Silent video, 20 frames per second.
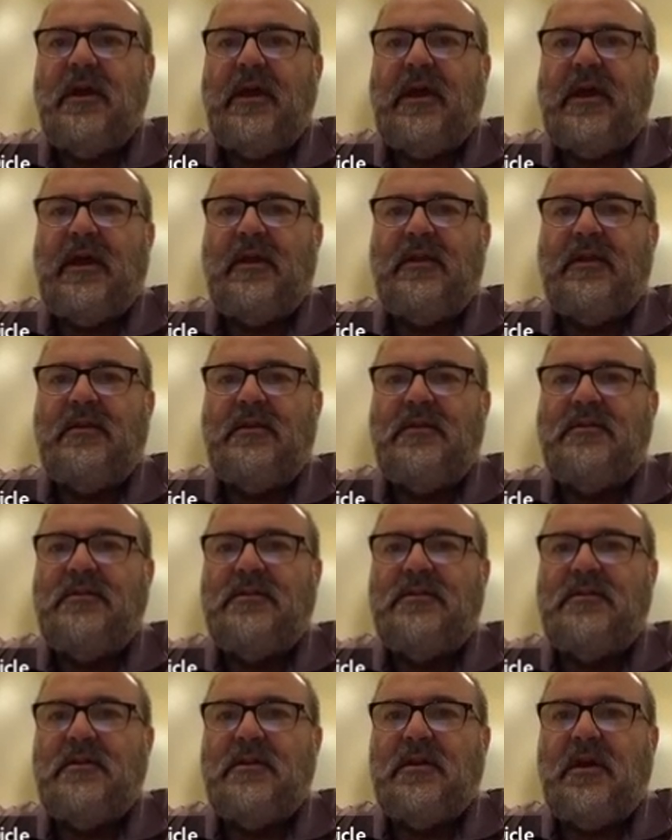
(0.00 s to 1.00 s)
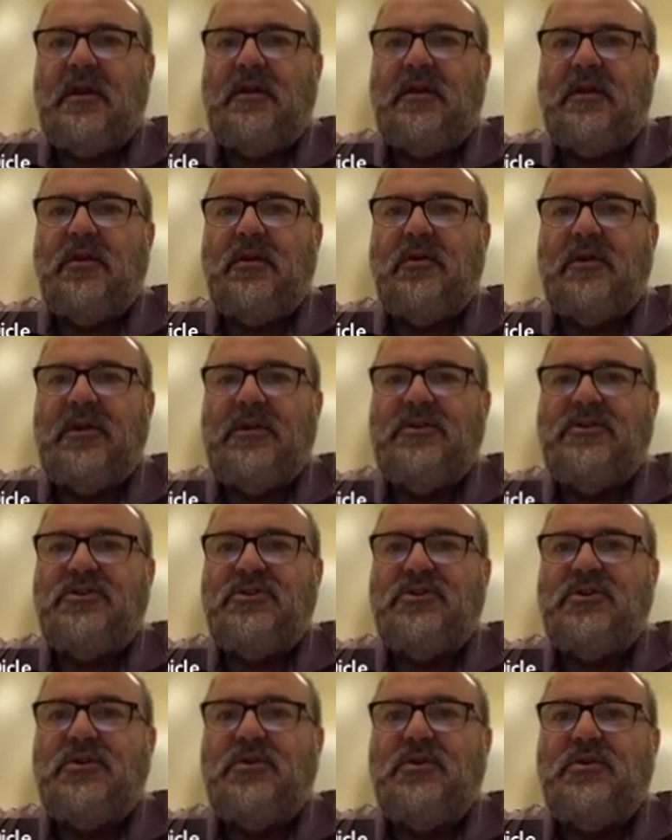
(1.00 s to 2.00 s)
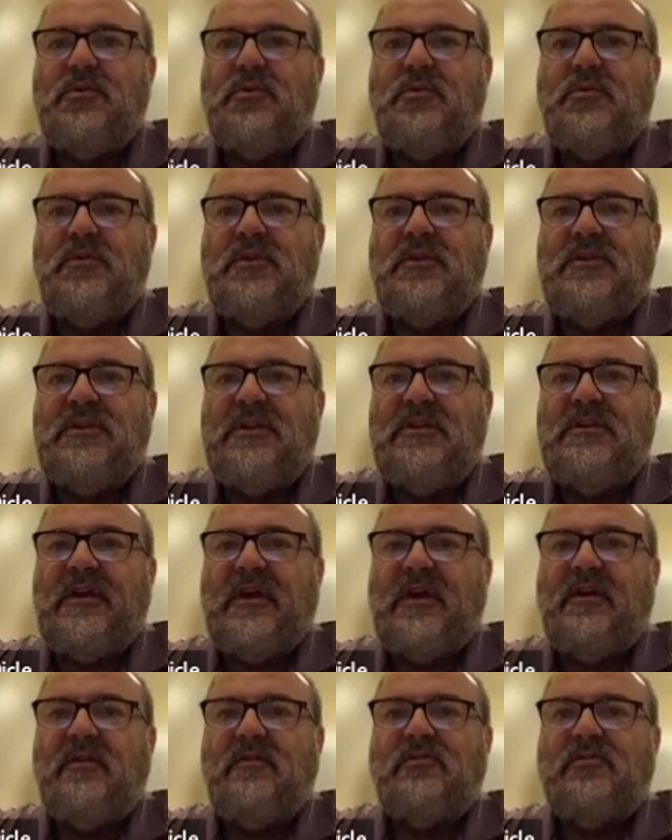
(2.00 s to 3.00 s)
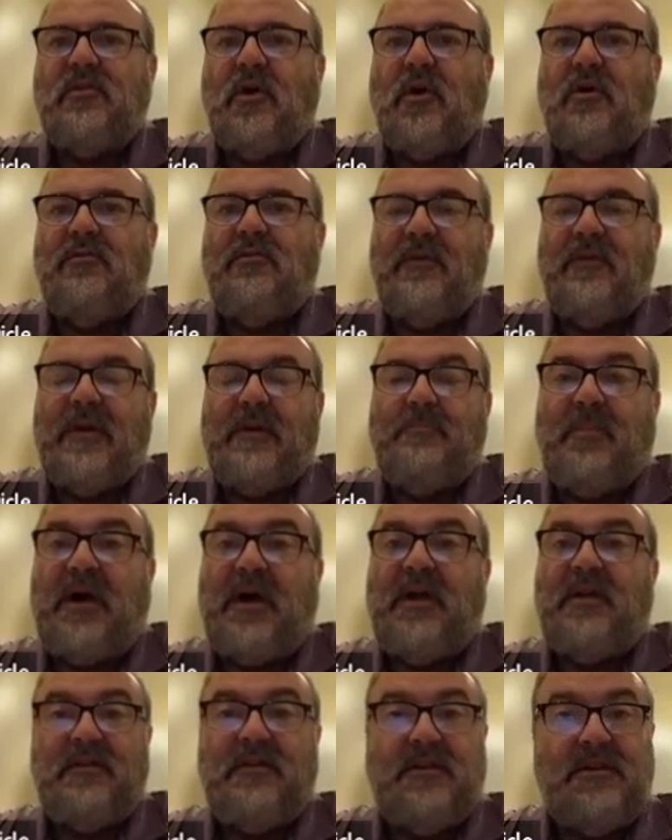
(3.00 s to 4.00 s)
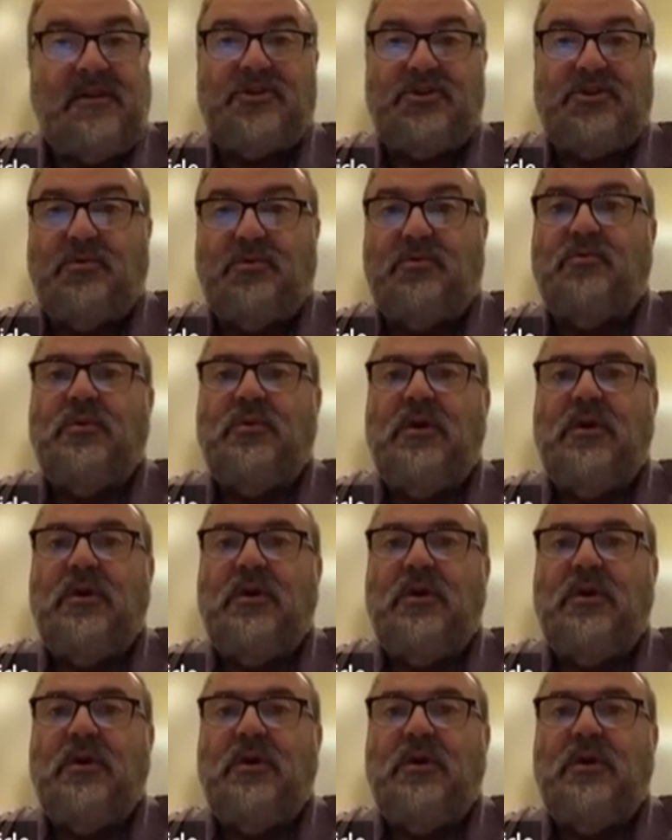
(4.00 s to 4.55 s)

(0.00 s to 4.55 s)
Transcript: and look into the details of a bond issue.